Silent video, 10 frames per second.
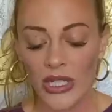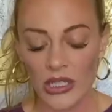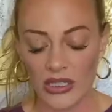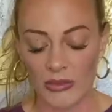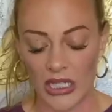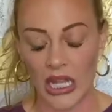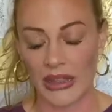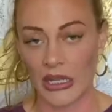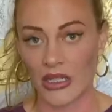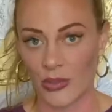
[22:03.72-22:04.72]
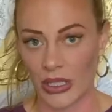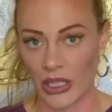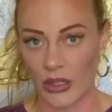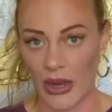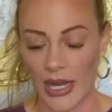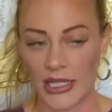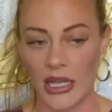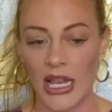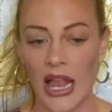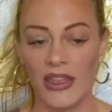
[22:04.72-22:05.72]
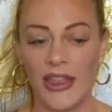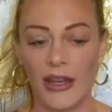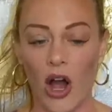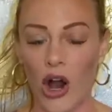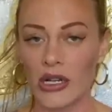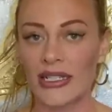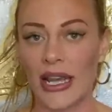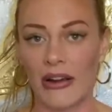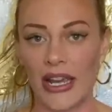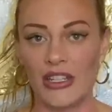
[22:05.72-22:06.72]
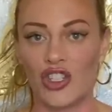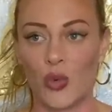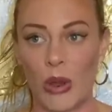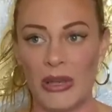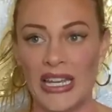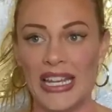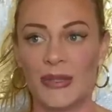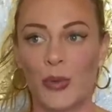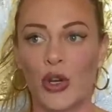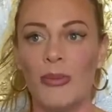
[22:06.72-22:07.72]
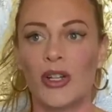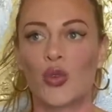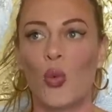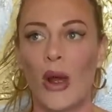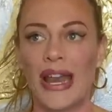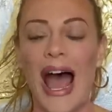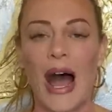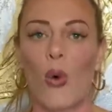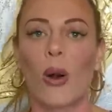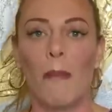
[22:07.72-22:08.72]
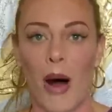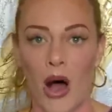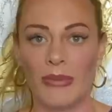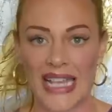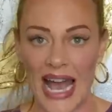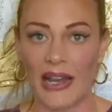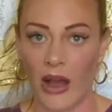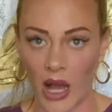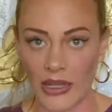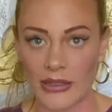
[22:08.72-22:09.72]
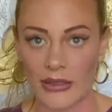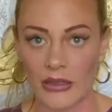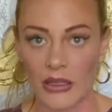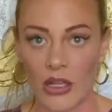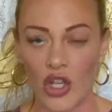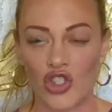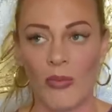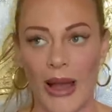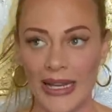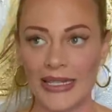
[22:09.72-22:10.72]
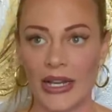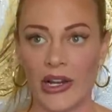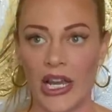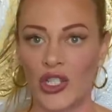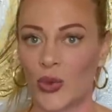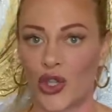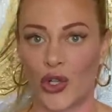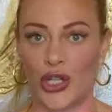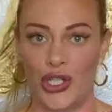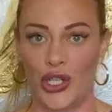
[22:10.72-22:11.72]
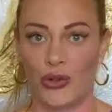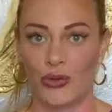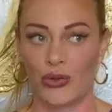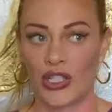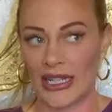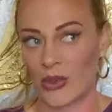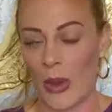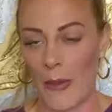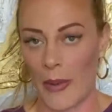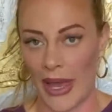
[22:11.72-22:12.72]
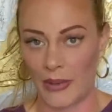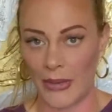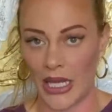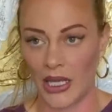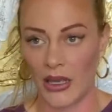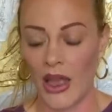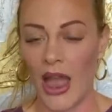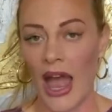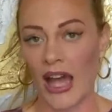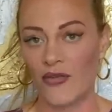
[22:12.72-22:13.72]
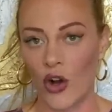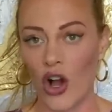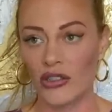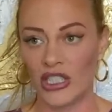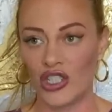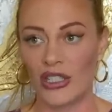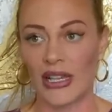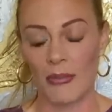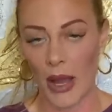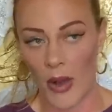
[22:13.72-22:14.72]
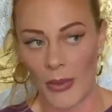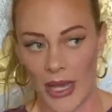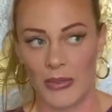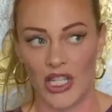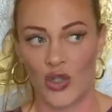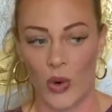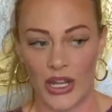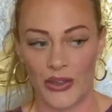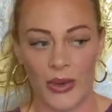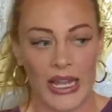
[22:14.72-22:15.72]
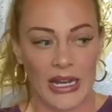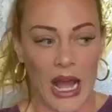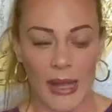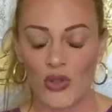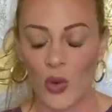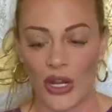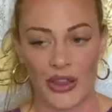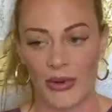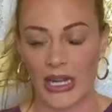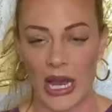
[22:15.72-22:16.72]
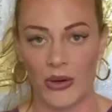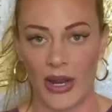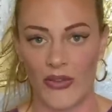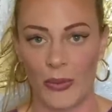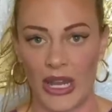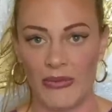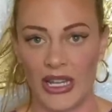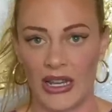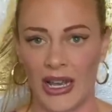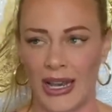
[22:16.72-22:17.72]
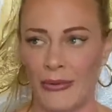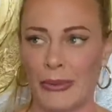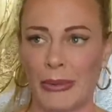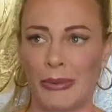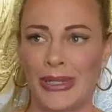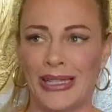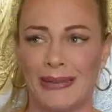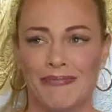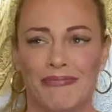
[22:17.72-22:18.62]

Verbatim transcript: in on something that I think is really correct, that our scary age as women is pretty much when our moms had us. So my scary age was thirty-two because that's when my mom had me. And for Halsey, she's like, my mom had me at twenty-three and I'm twenty-three and I don't have a baby. And I remember being like,